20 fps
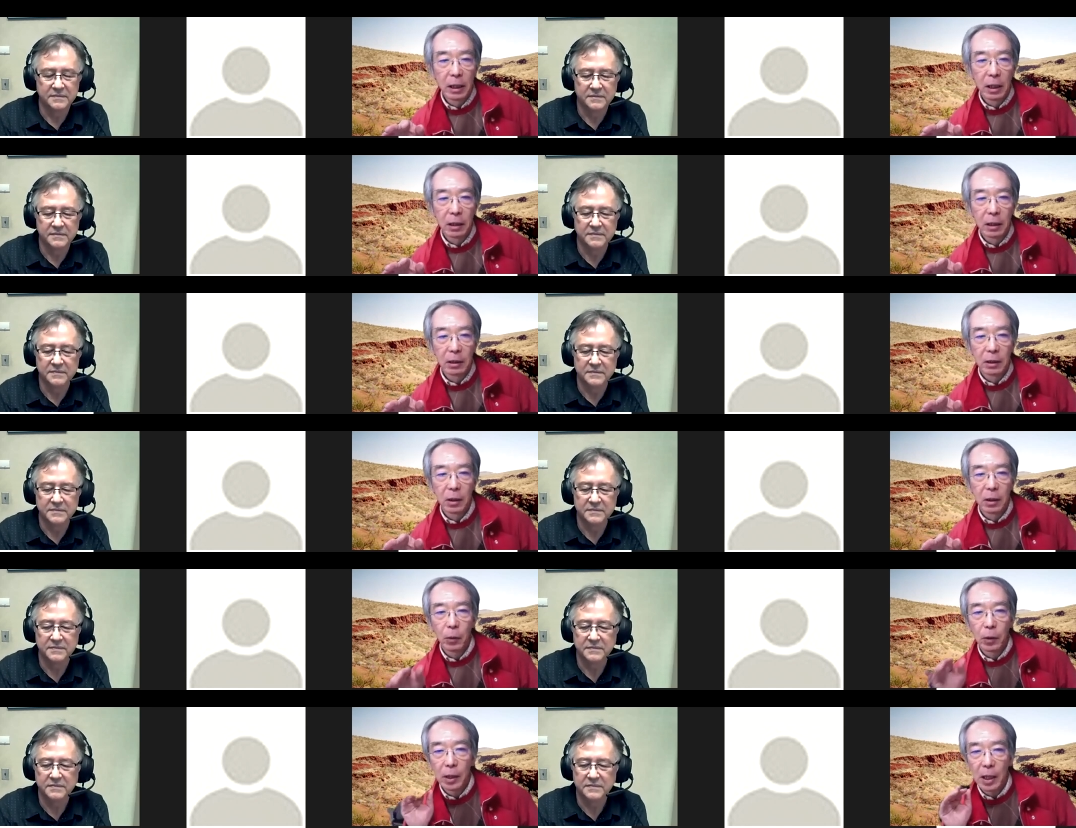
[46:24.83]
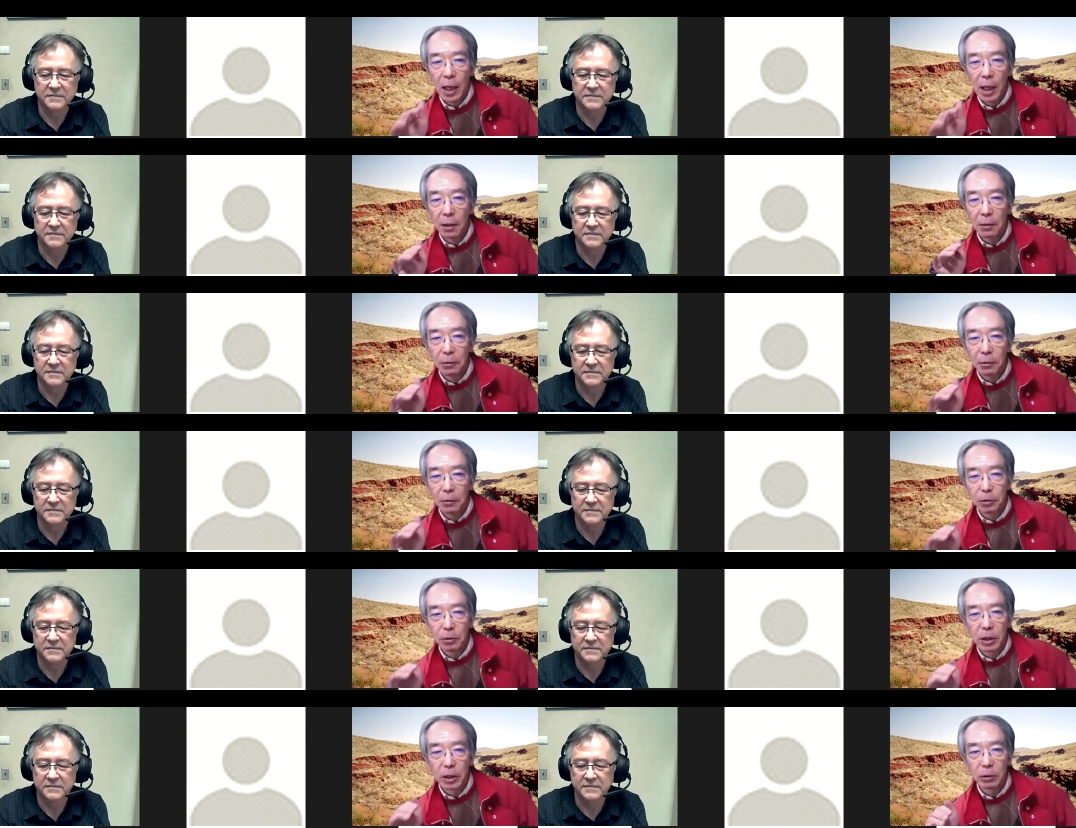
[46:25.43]
Speaker 1: And well, I
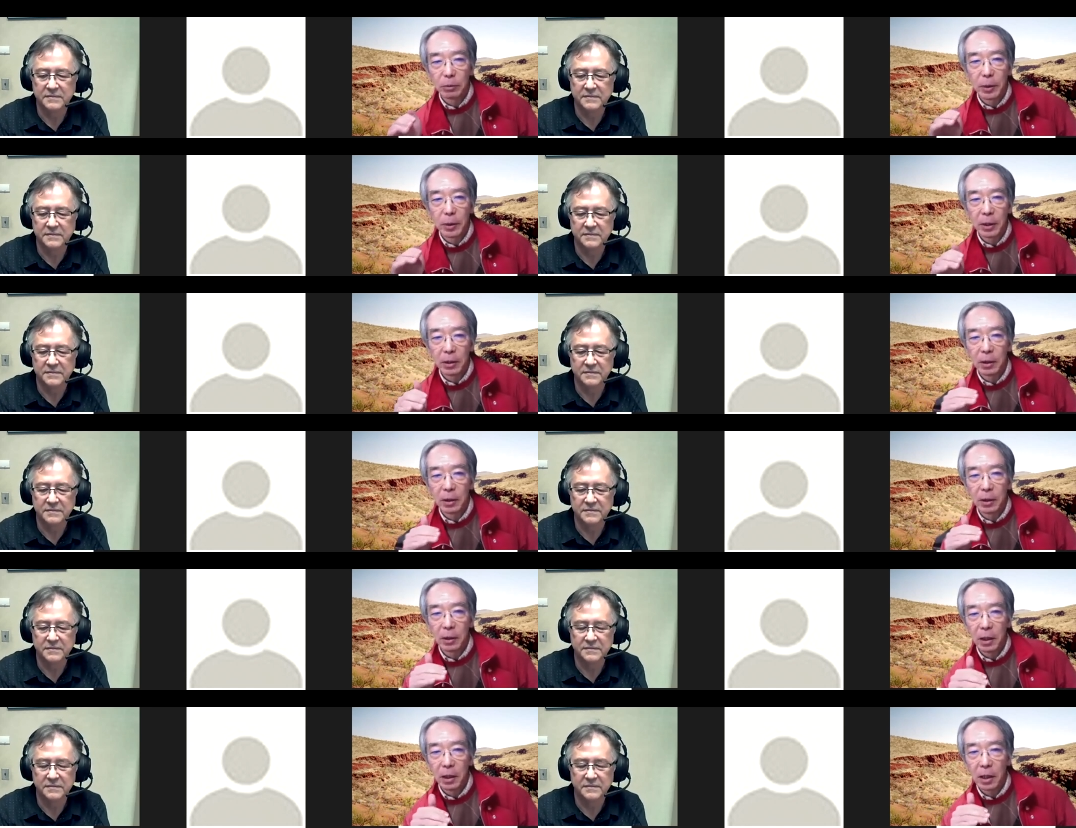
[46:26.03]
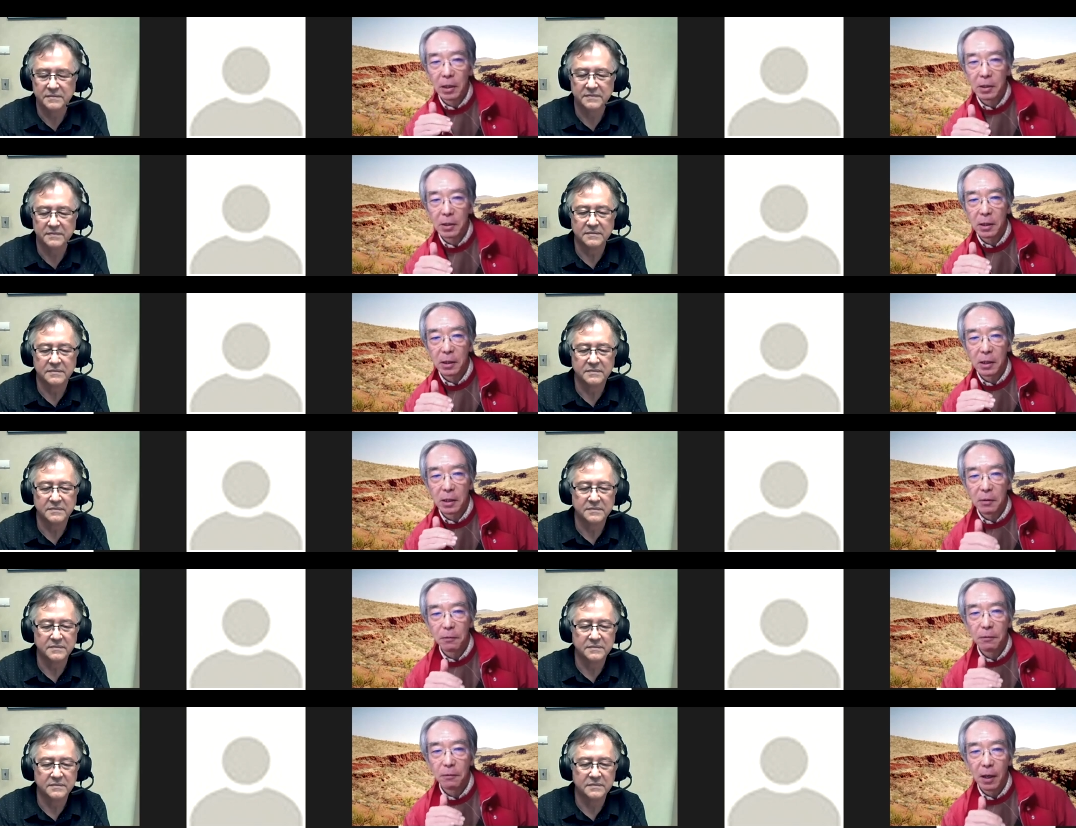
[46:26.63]
would recommend uh, less
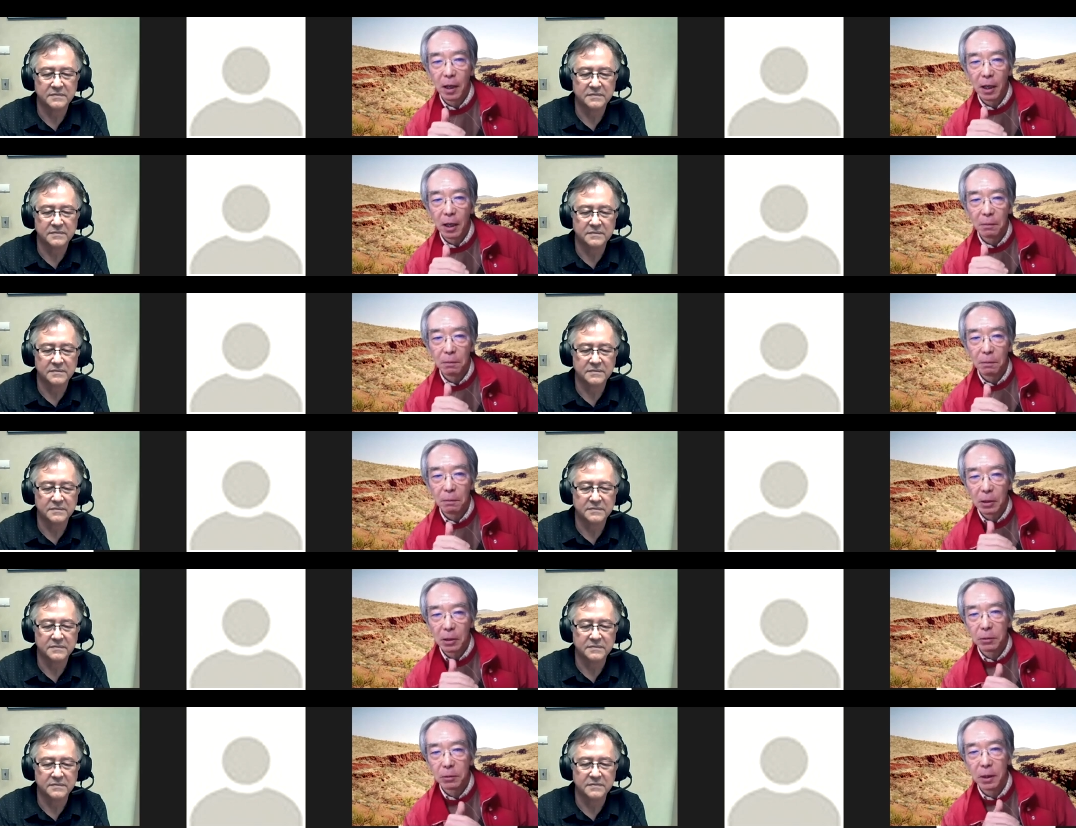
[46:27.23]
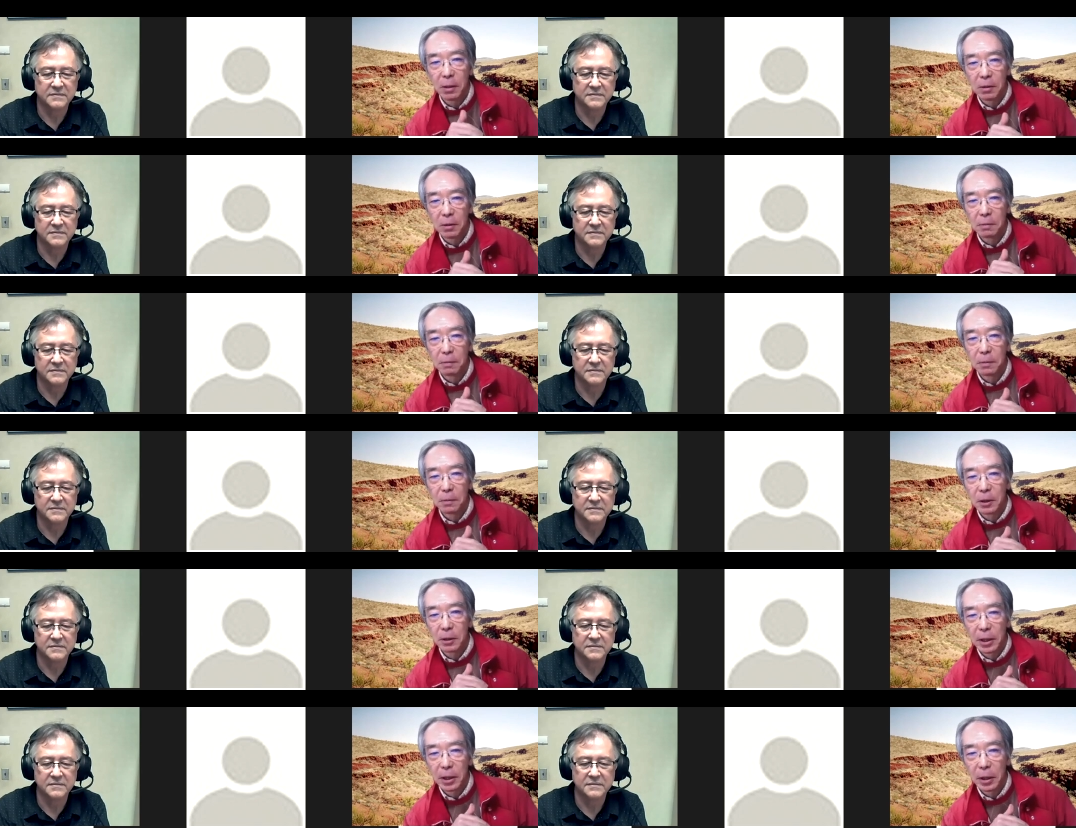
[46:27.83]
than five becquerels
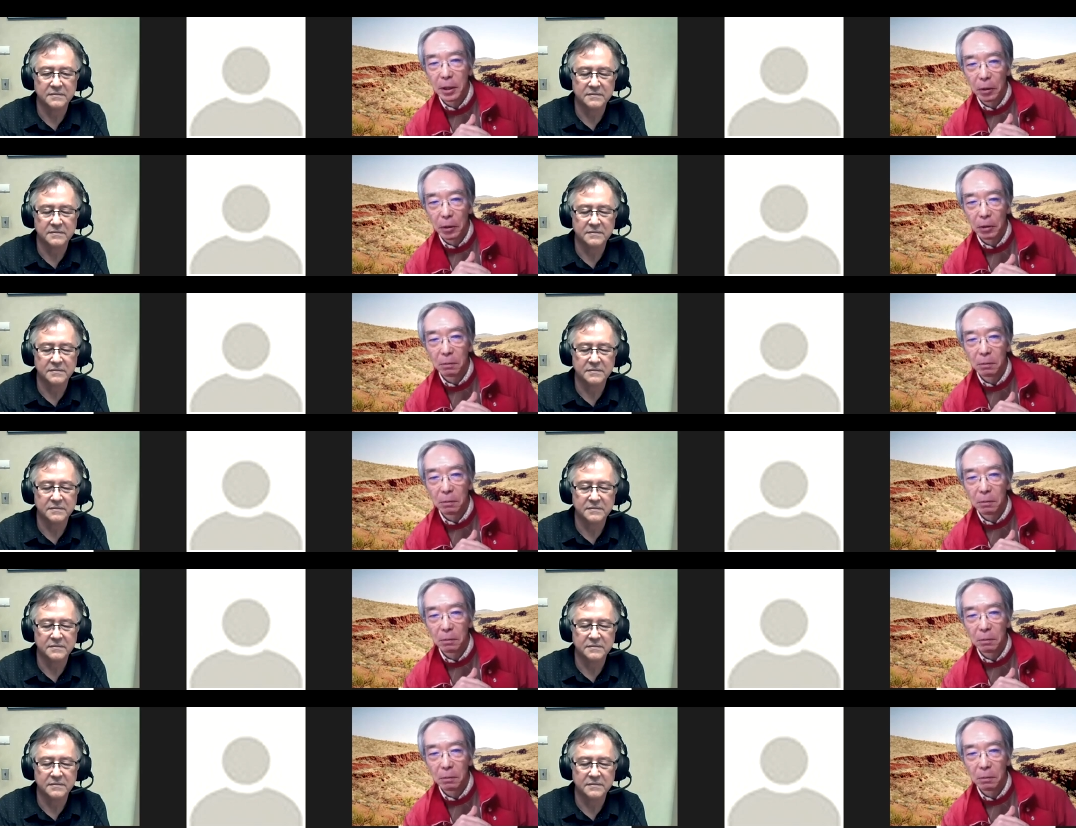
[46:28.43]
per kilo,